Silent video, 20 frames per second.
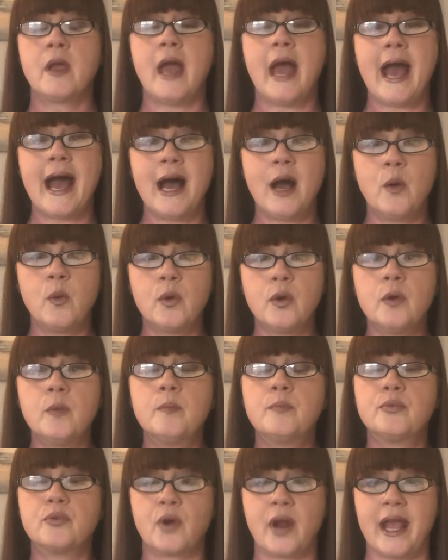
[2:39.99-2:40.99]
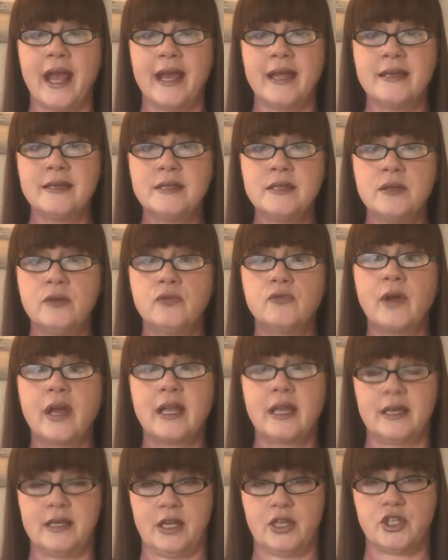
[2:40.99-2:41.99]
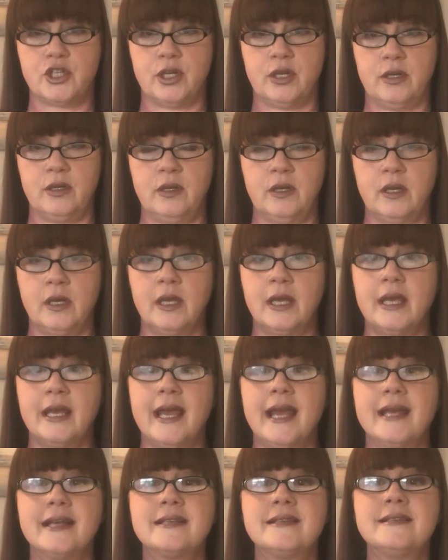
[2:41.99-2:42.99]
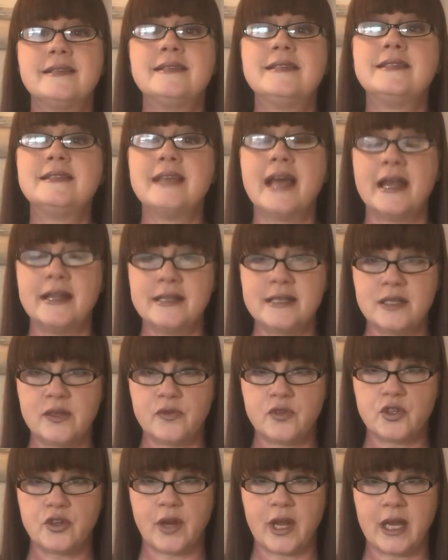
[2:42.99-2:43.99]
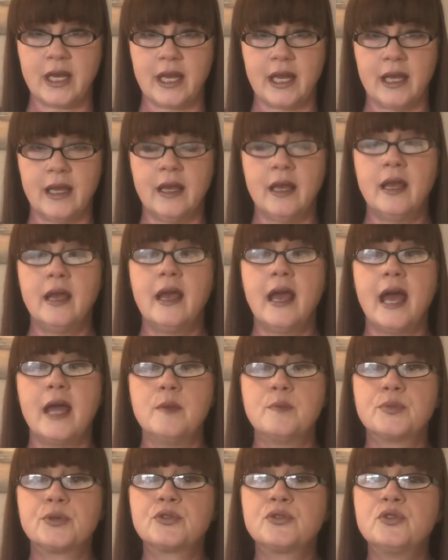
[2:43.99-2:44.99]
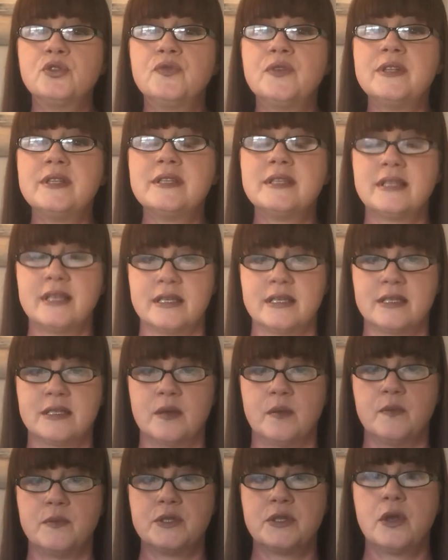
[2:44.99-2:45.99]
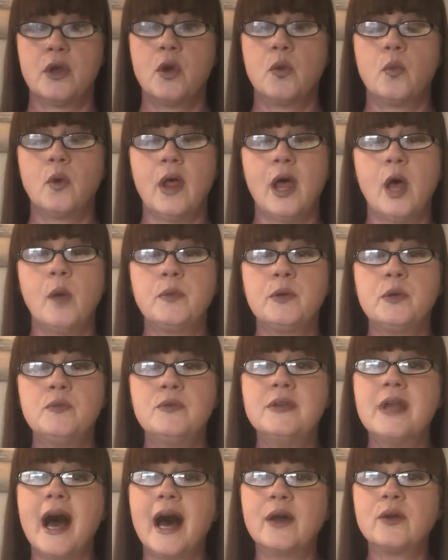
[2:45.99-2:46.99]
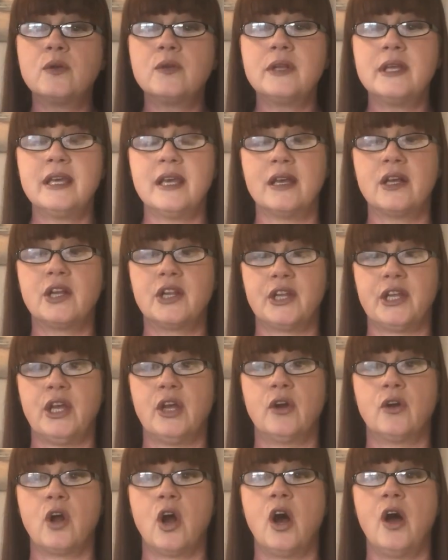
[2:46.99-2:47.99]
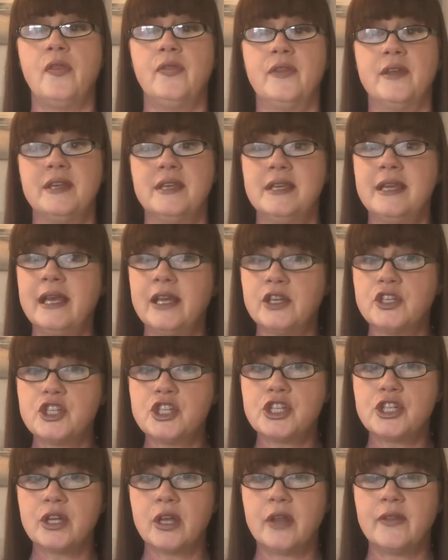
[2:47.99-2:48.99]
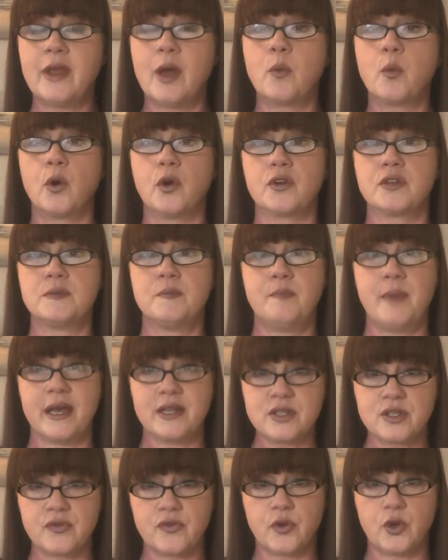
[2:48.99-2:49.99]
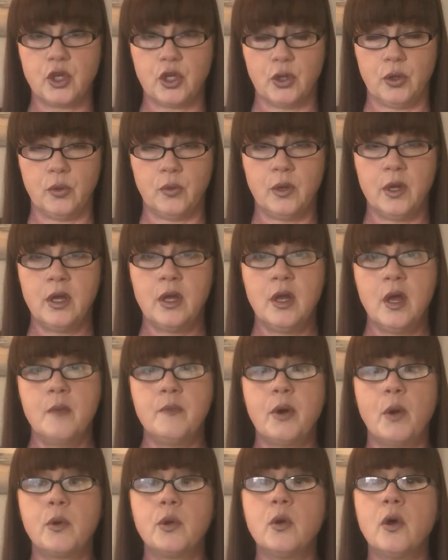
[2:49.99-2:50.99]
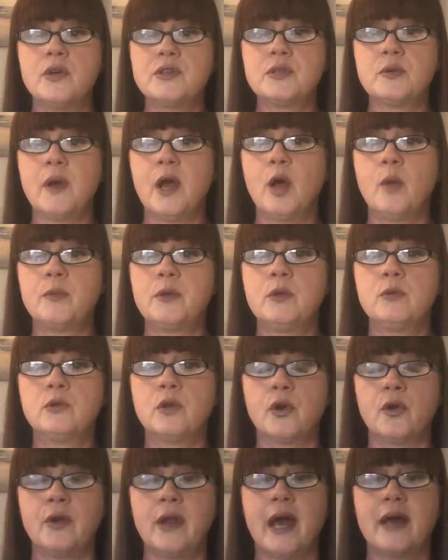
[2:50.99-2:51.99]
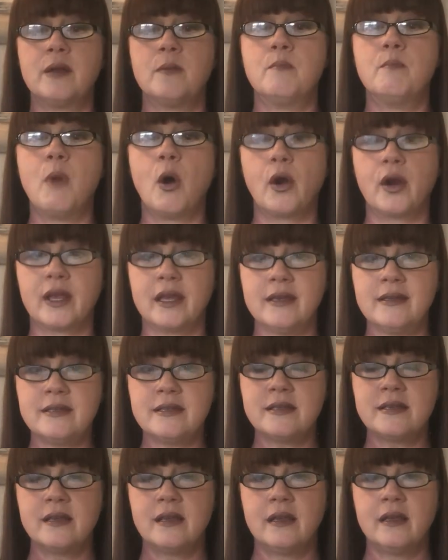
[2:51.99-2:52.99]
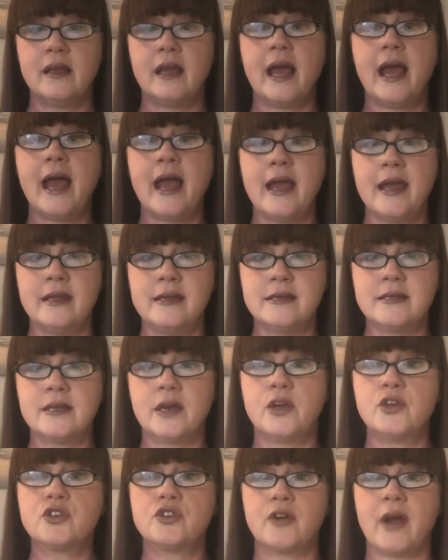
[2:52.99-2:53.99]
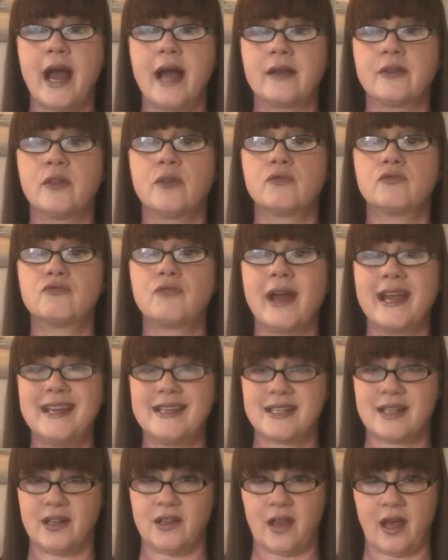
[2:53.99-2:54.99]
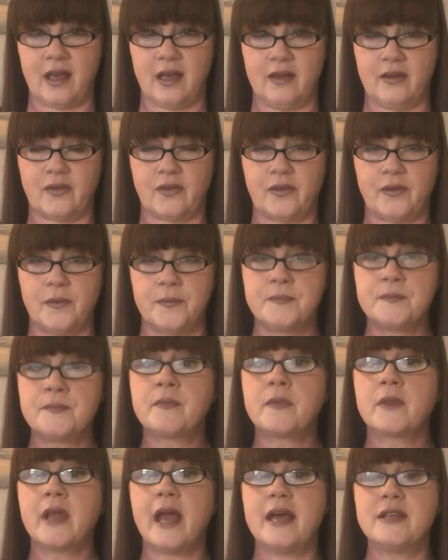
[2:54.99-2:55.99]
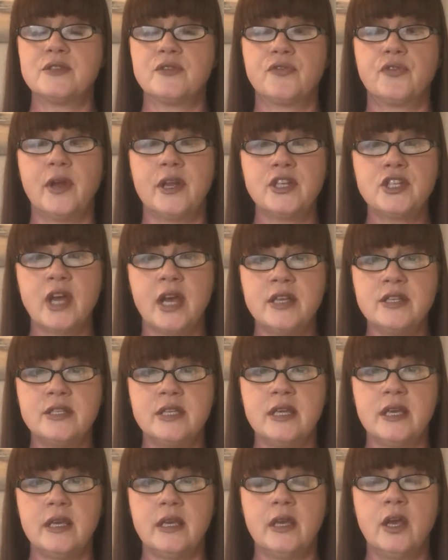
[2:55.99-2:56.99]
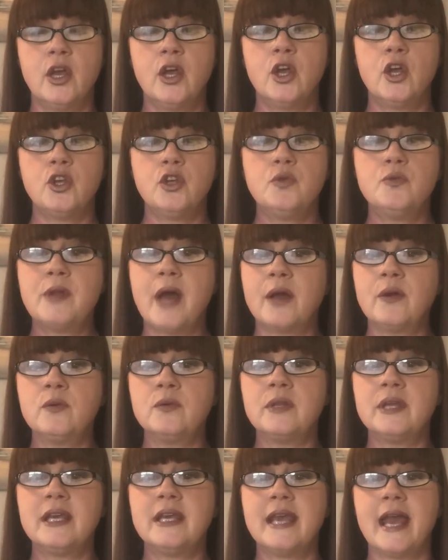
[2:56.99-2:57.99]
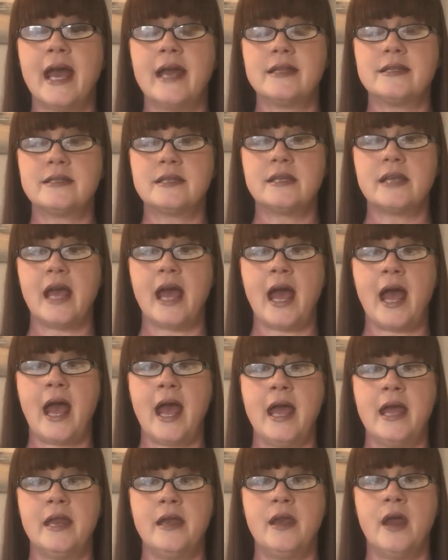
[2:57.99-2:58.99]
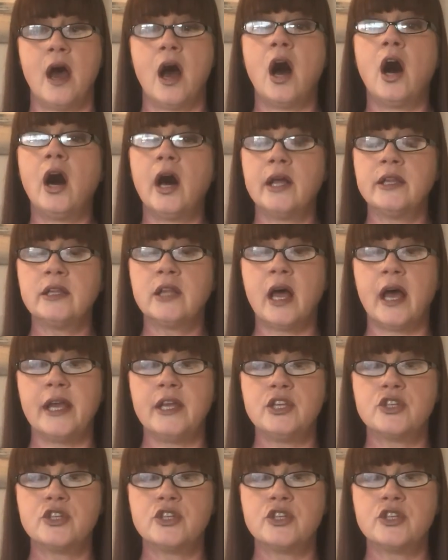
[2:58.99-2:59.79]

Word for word: Our brand recognition, extensive training, and proven systems will help you not only get clear on the niche that works best for you, but we also help you learn how to market and attract the right clients. As a franchisee, you not only get an online